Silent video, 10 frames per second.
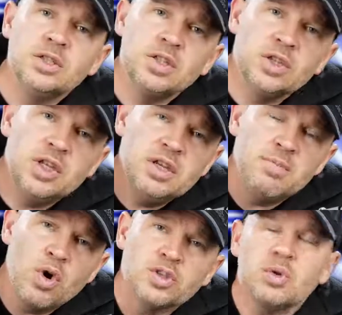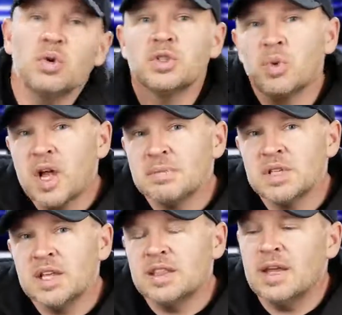do you lean more towards what I'm
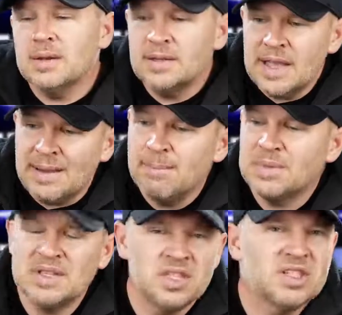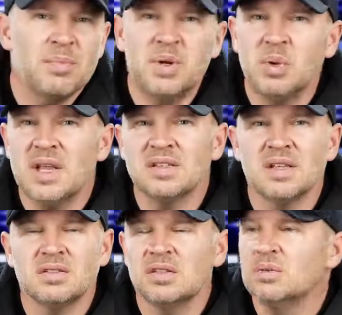saying, that, yeah, step into an
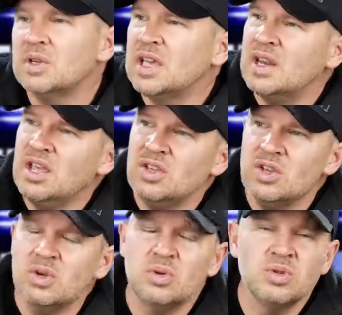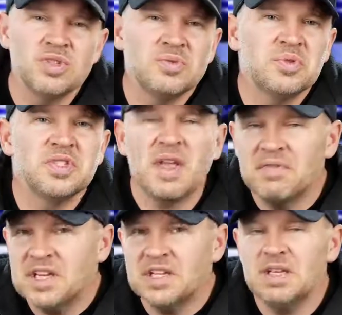SL2, get a used
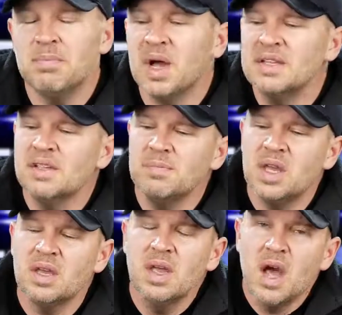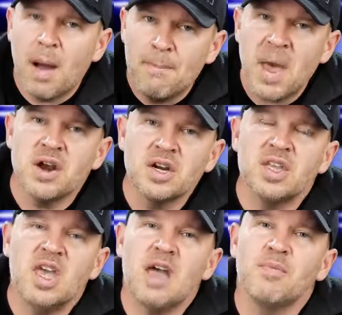70D, buy something, a better
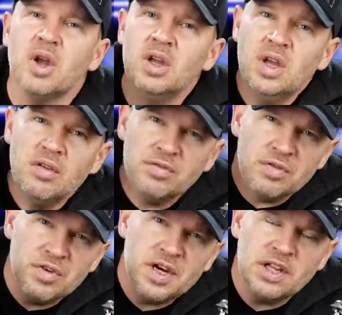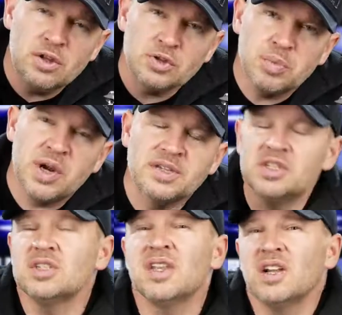camera for a very close price,
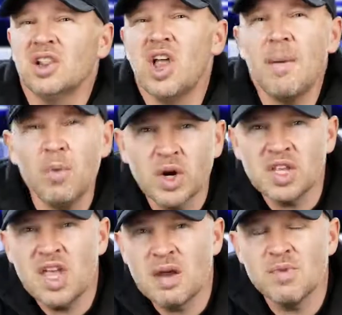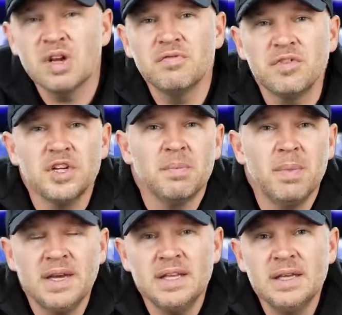and just get a lot more camera for your
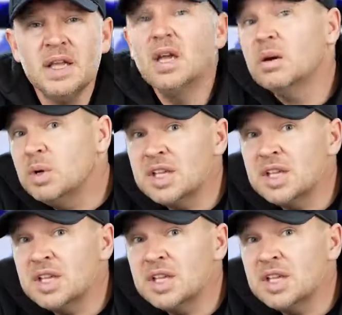money? What do